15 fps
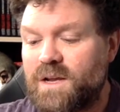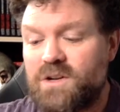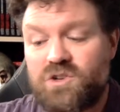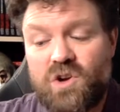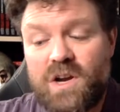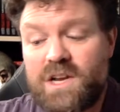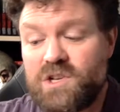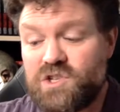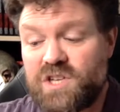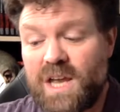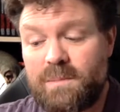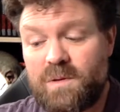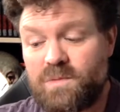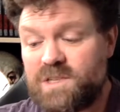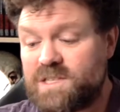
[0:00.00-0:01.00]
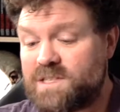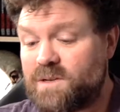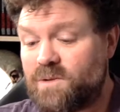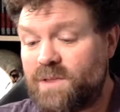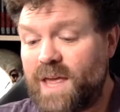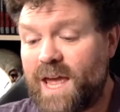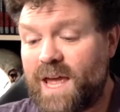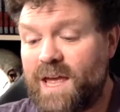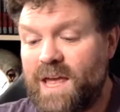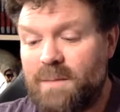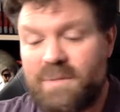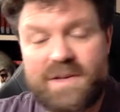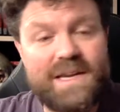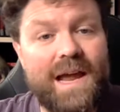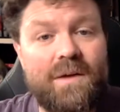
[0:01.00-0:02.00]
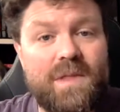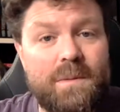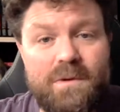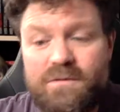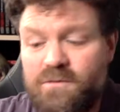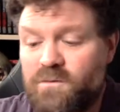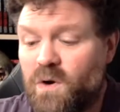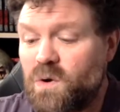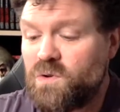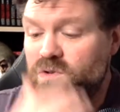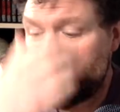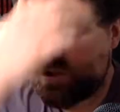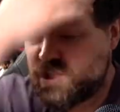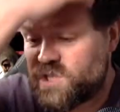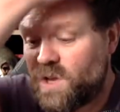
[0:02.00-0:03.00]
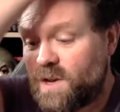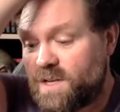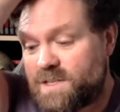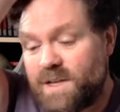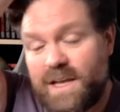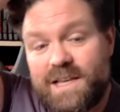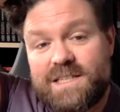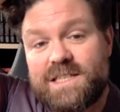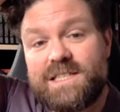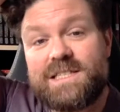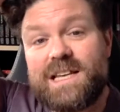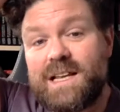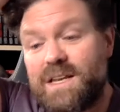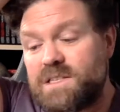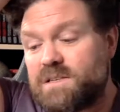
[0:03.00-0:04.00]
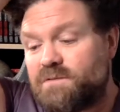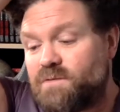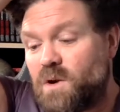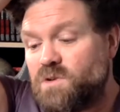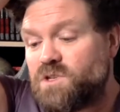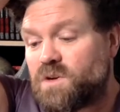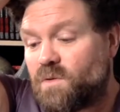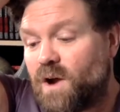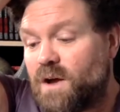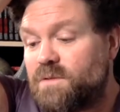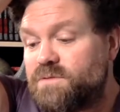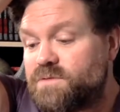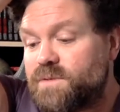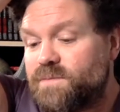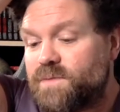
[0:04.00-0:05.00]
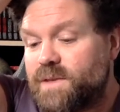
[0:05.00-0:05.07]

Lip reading: Truck and Jamie were still there, but now they were frozen solid, as still as a photograph.